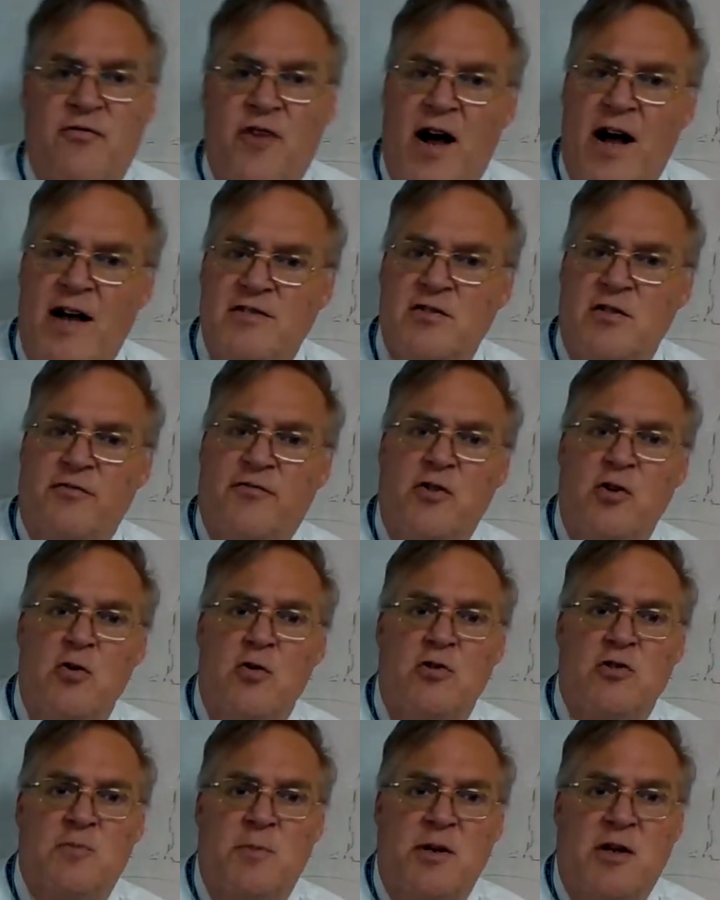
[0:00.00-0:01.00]
fossil
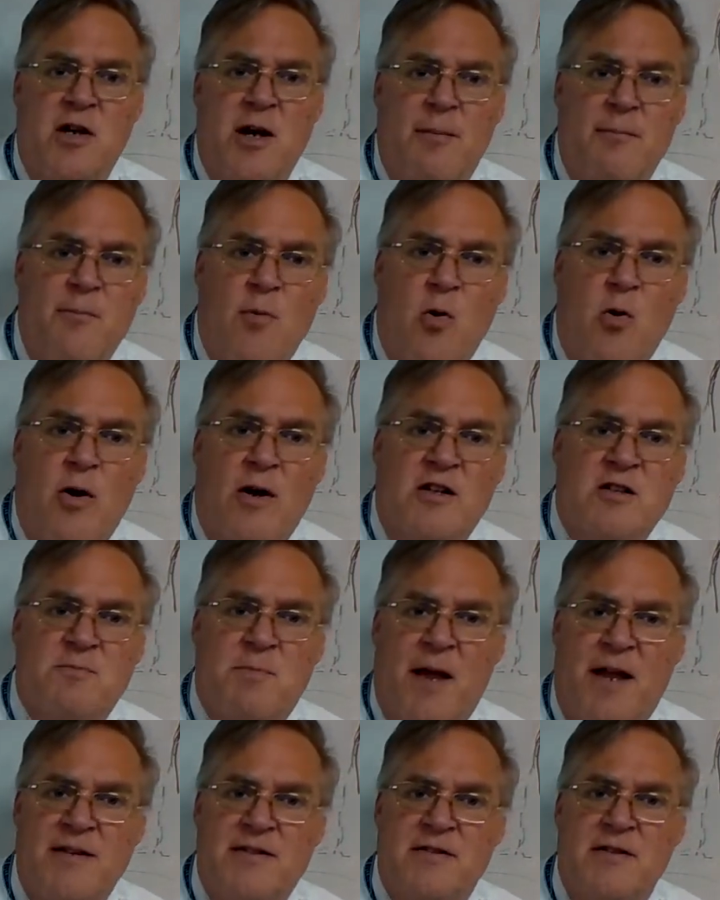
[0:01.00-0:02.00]
fuels become more
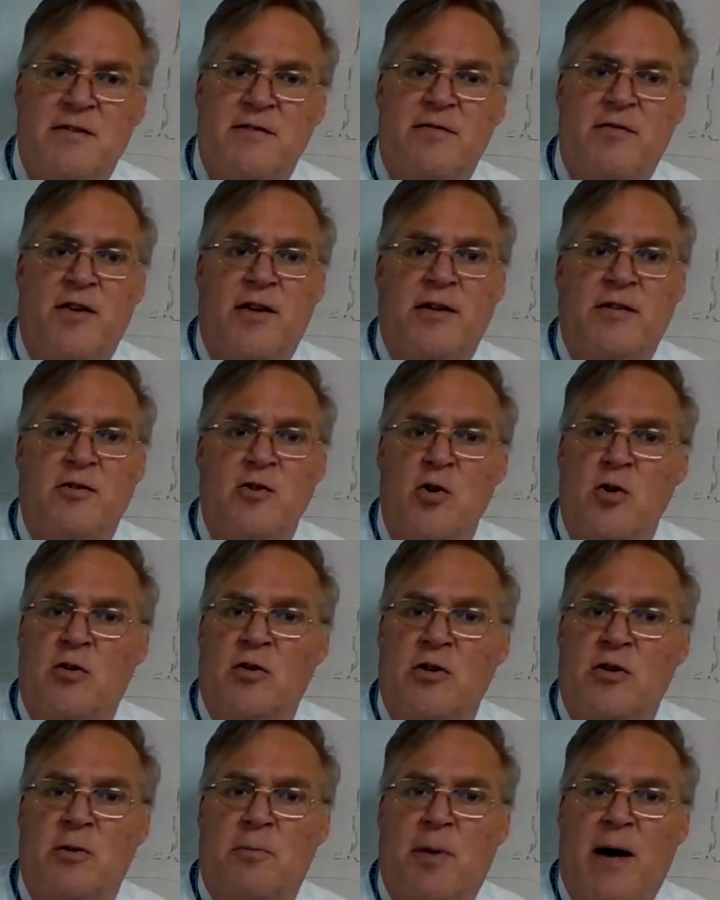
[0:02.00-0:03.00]
expensive than
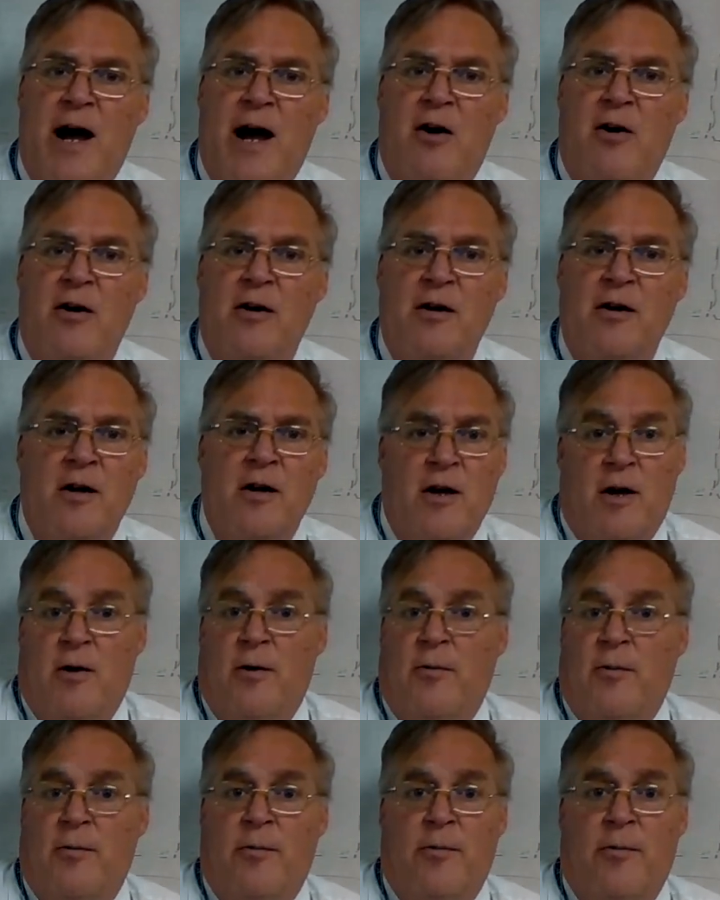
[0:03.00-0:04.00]
nuclear power
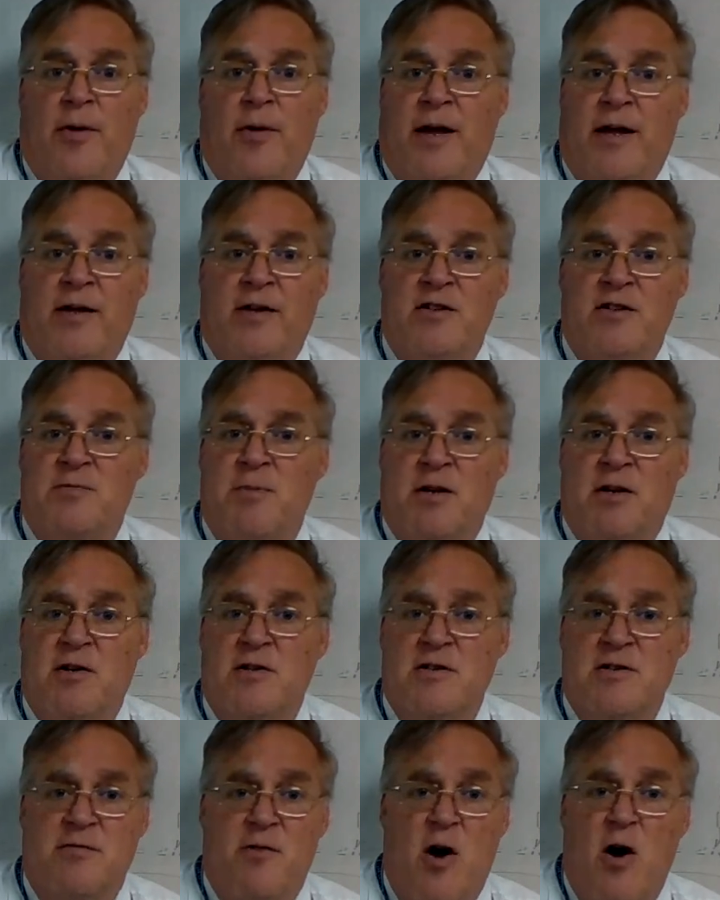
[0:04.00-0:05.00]
is,
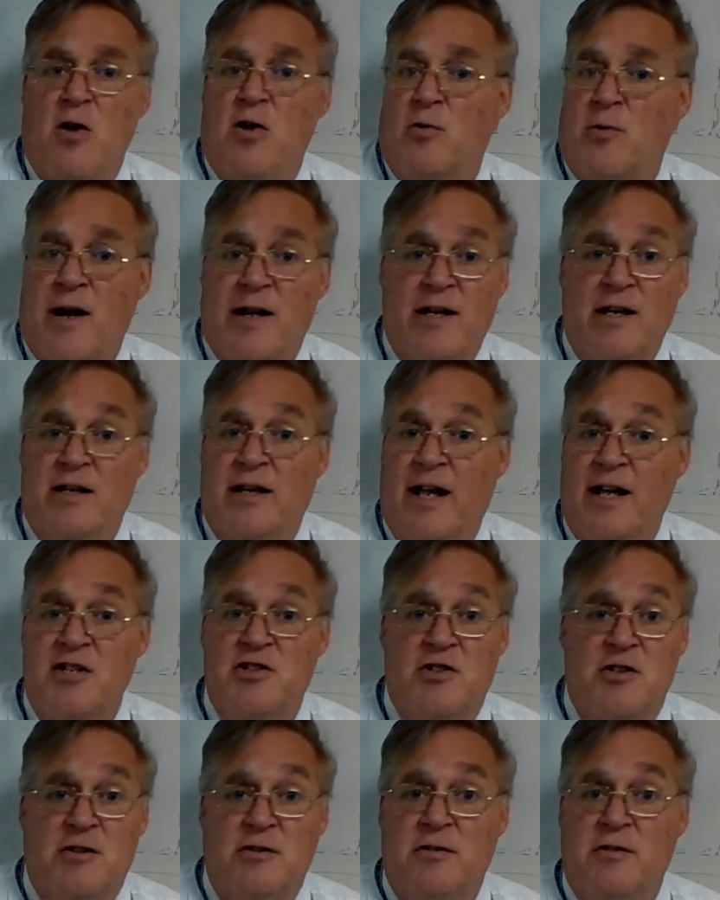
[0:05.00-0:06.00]
because of all the
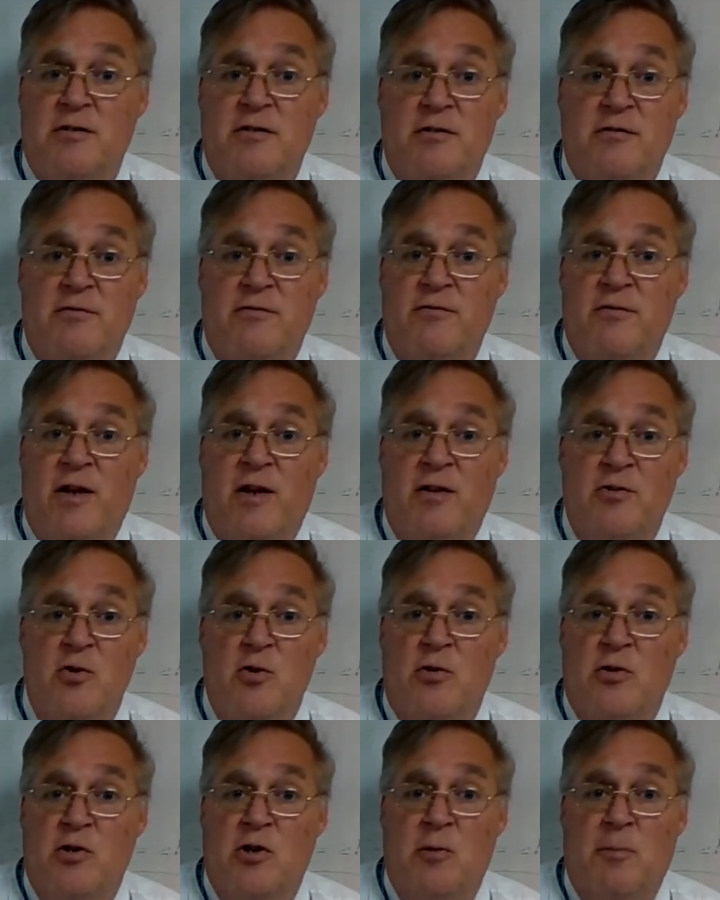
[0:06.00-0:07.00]
regulation that
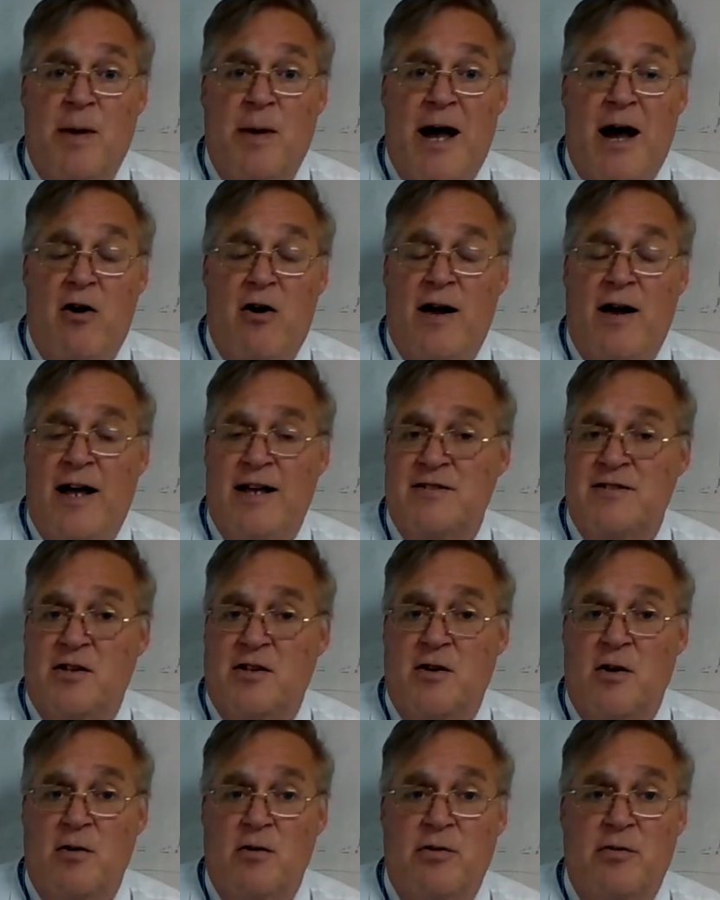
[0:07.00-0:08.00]
nuclear power has to
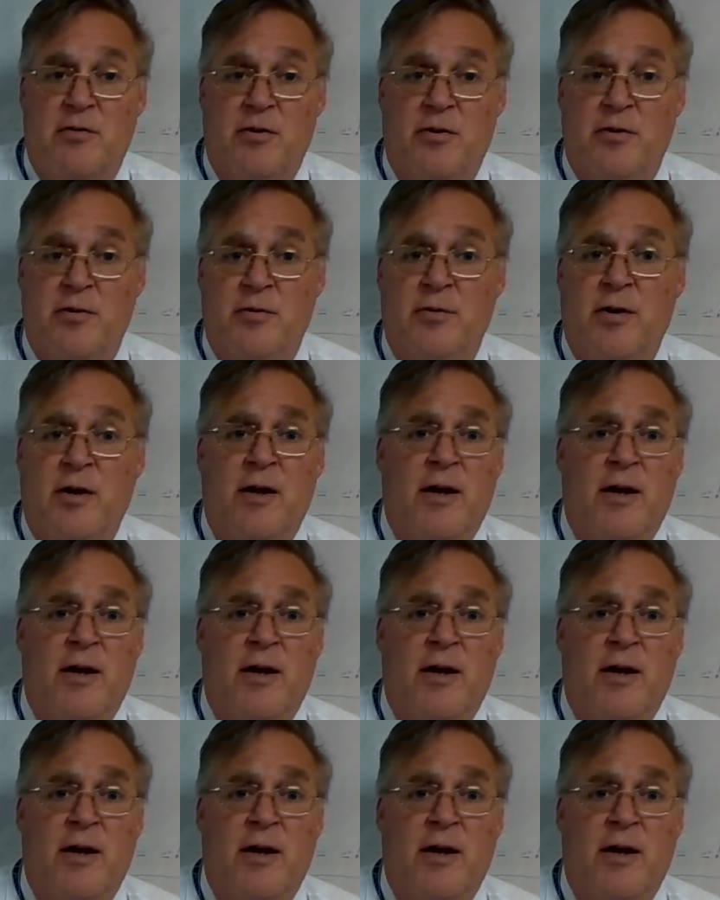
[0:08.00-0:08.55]
go through,